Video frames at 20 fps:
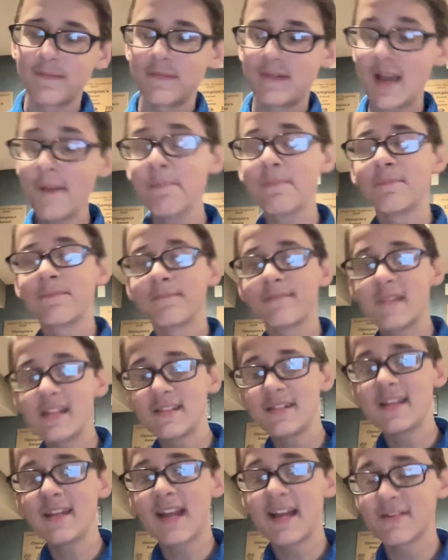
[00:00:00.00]
Yep,
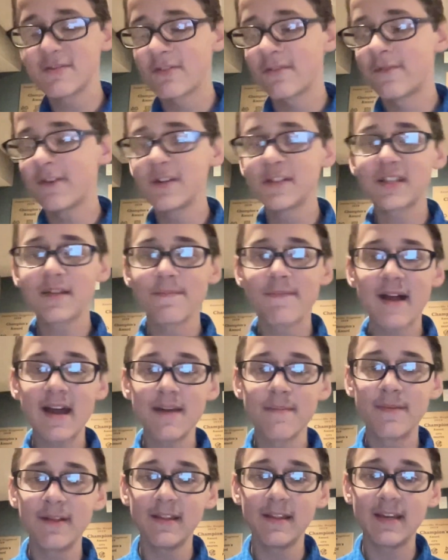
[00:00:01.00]
this thing has reverse
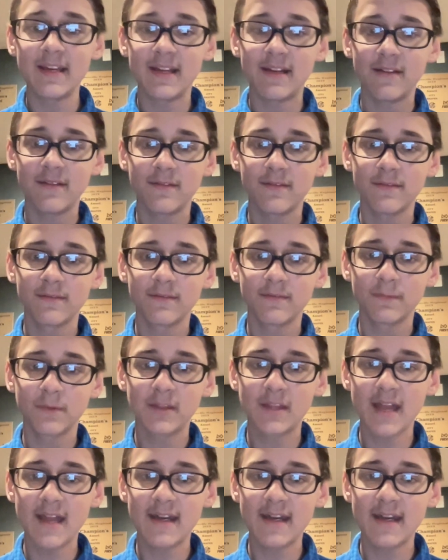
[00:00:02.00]
compatibility with the